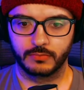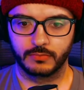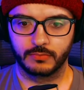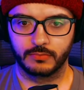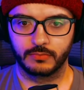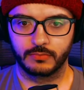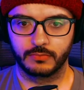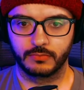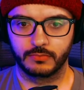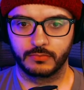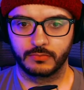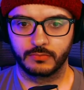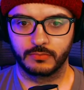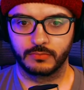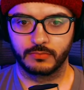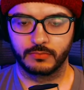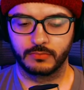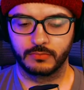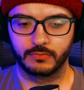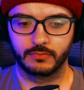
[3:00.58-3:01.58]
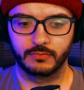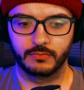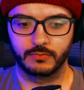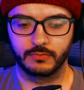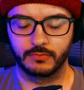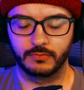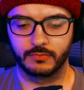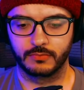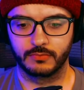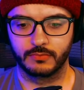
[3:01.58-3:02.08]

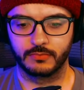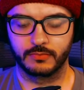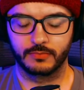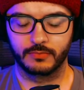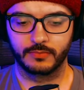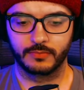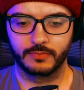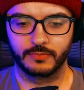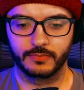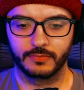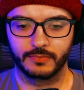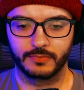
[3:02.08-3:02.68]
No one is speaking in this clip.